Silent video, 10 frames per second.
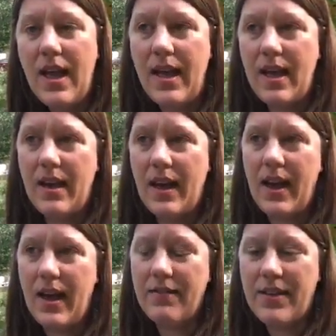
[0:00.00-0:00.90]
And
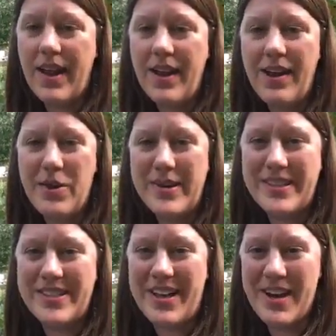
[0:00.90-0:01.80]
I've kind of always
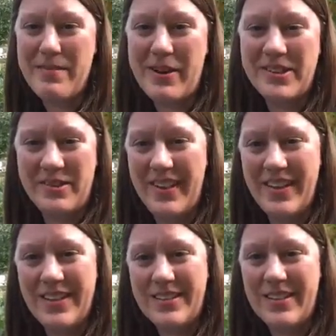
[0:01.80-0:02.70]
thought about doing this,